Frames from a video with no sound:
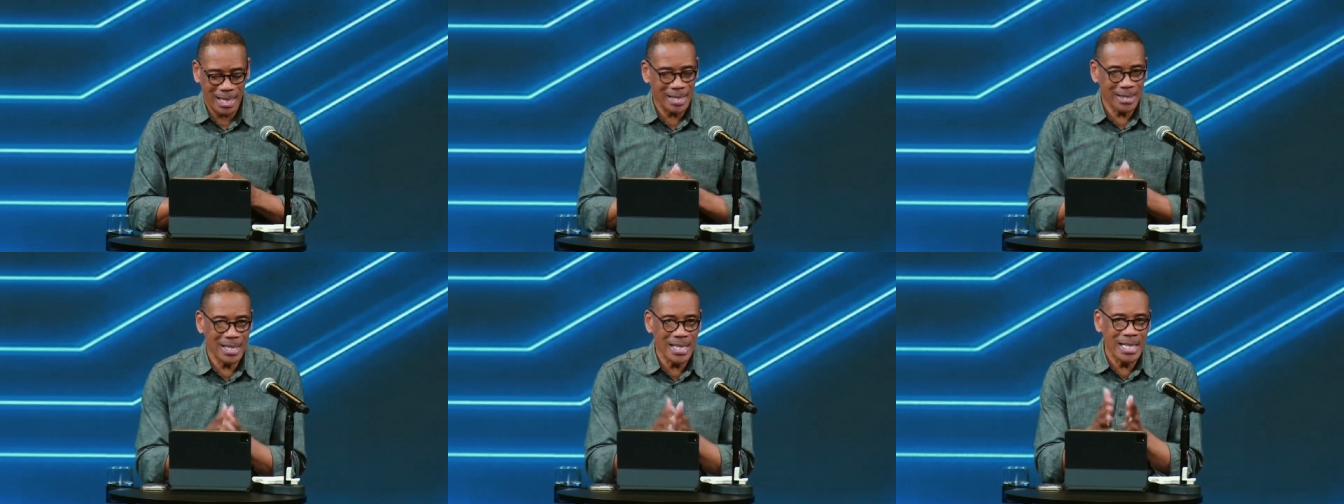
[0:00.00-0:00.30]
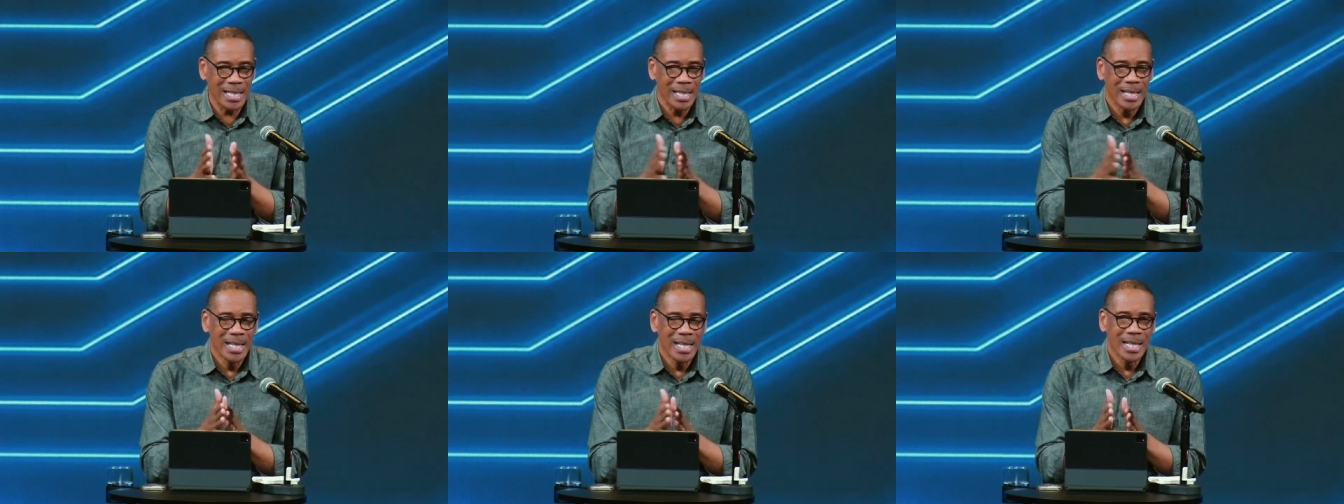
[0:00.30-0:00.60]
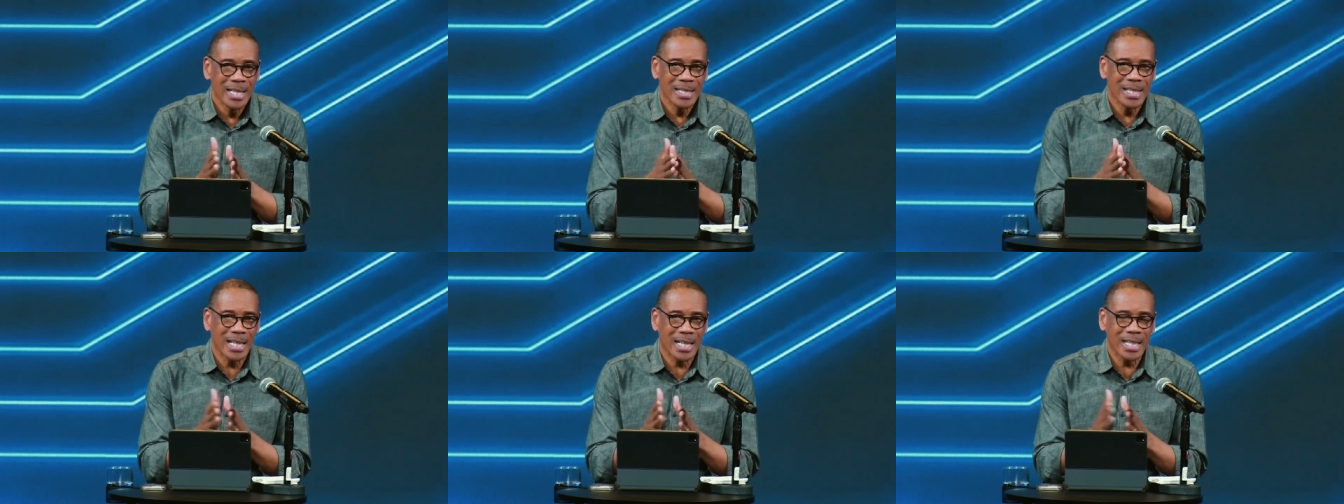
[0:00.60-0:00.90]
I think
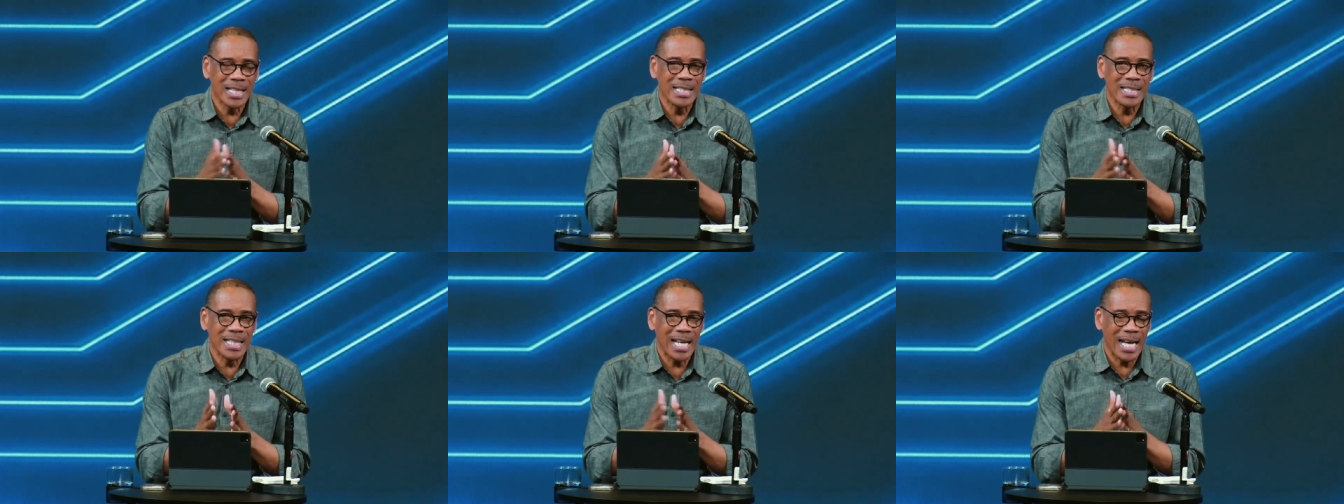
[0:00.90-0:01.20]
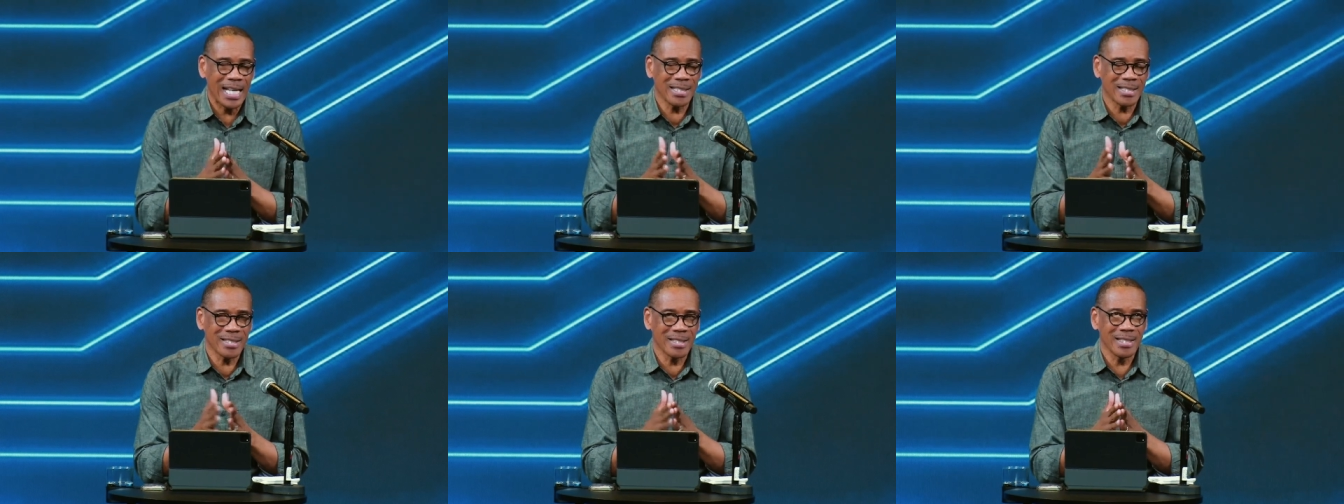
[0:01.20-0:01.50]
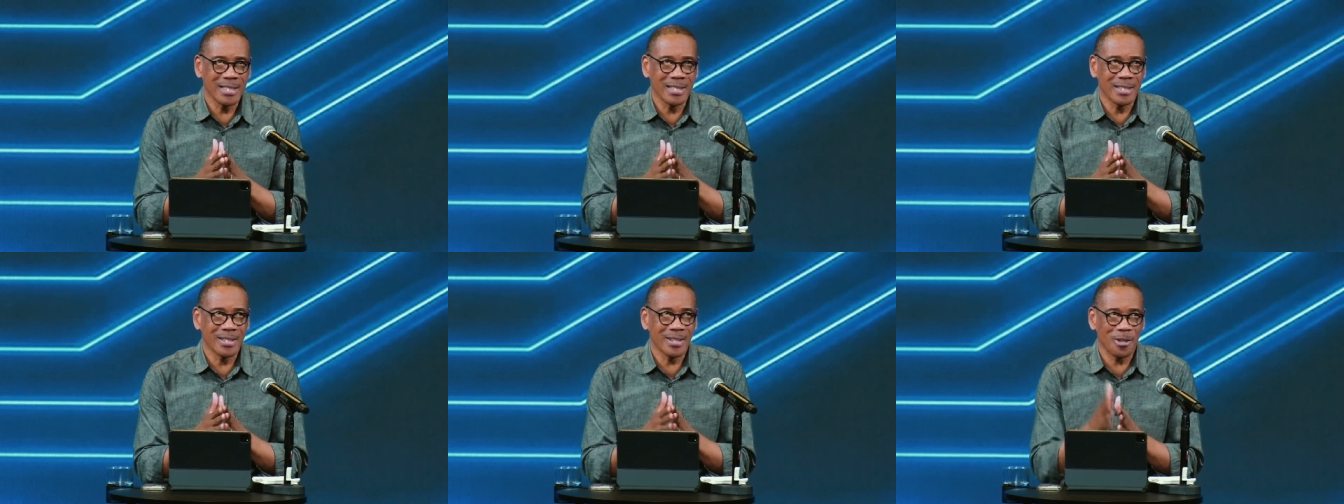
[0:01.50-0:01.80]
the
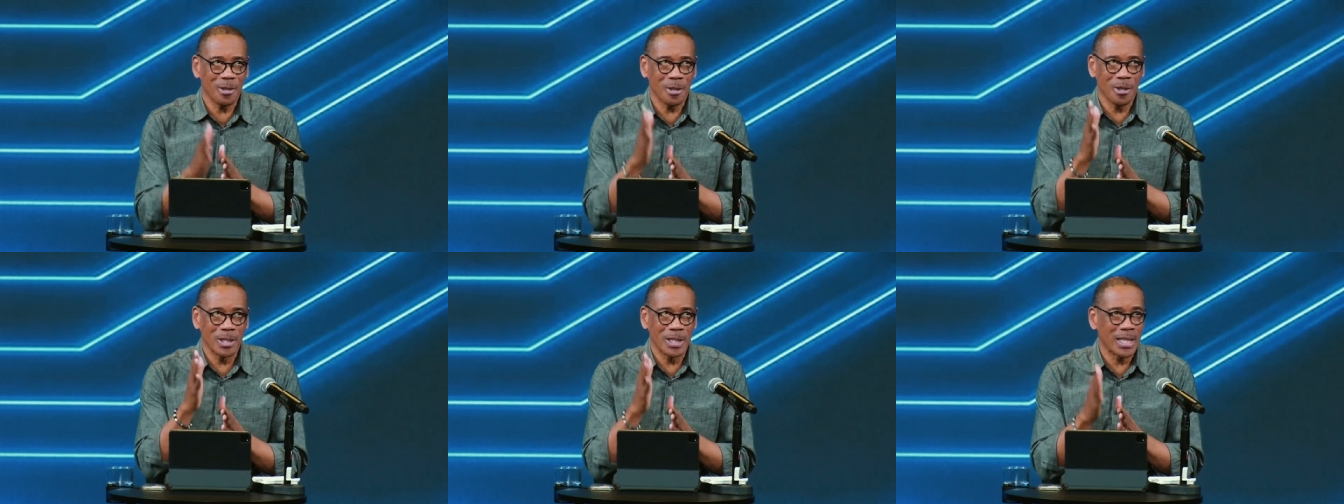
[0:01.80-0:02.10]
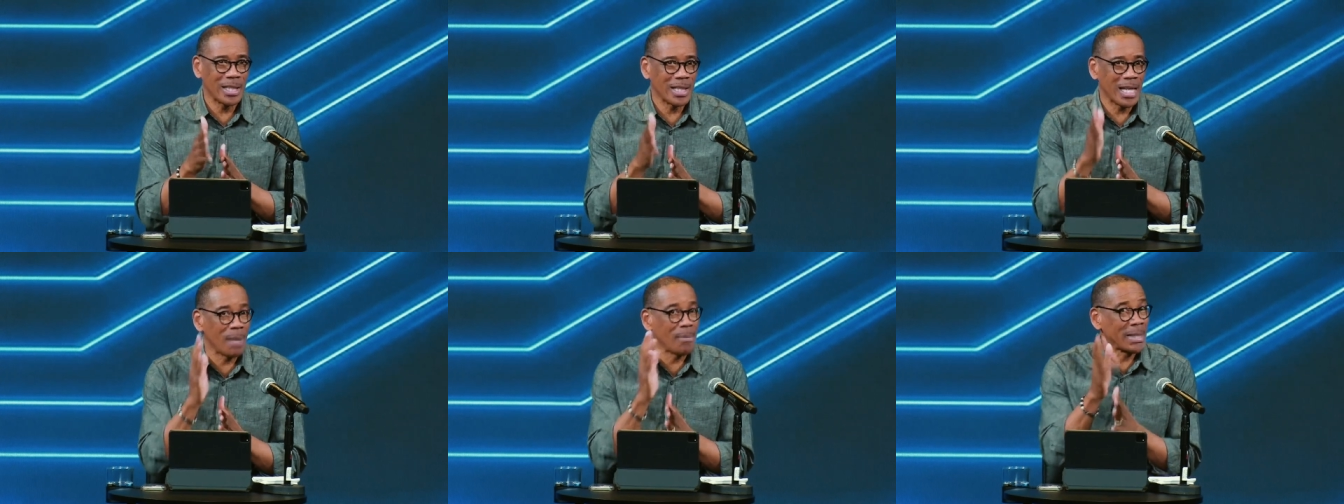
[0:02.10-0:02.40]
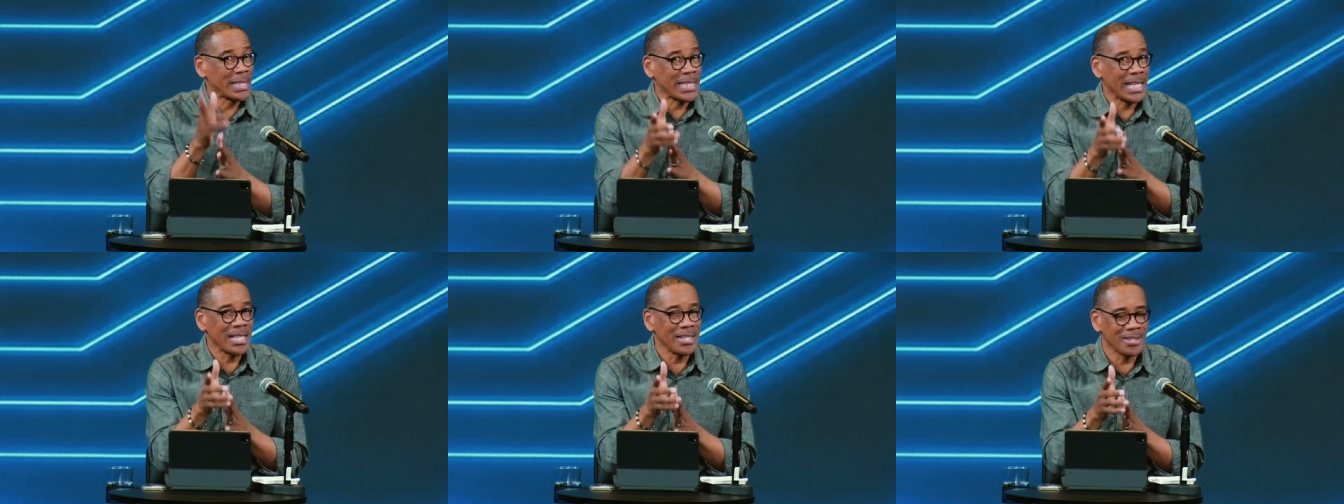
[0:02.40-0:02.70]
Ecclesiastes or
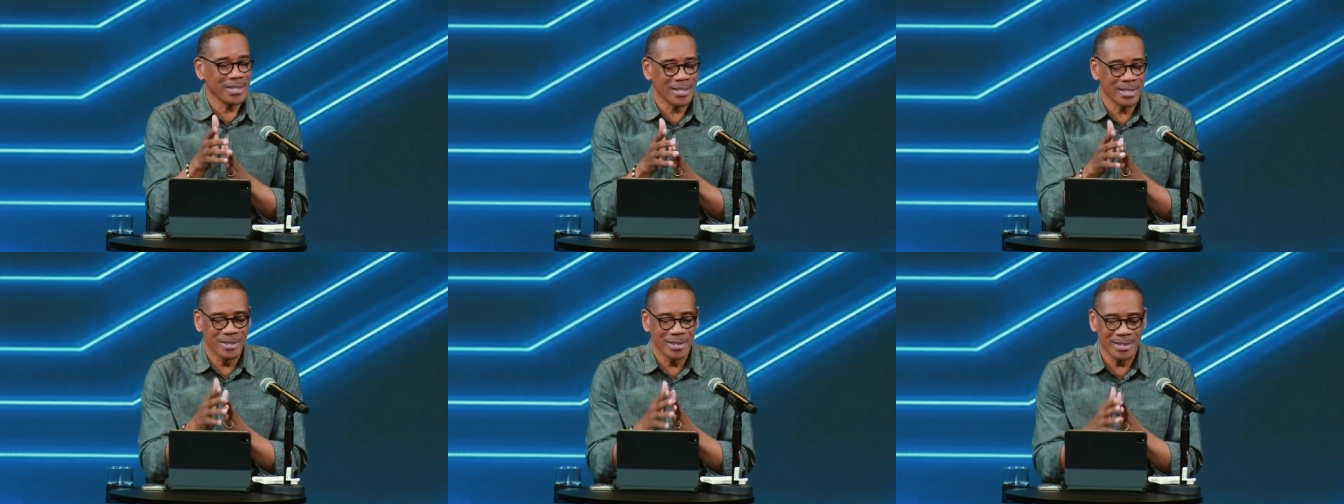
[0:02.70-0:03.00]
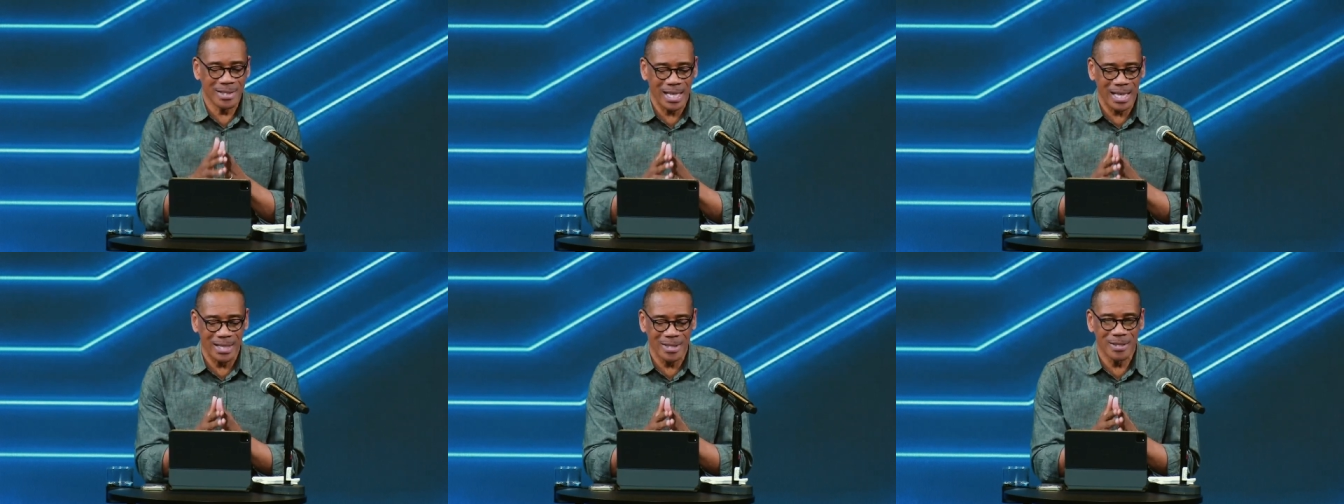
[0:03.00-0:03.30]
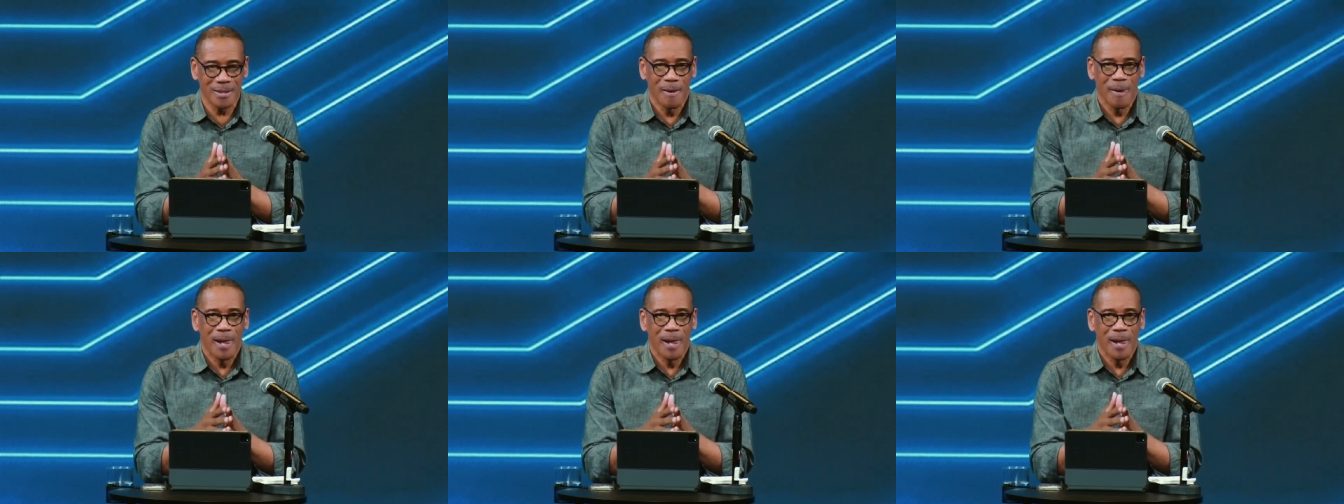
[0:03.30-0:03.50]
Lamentations says,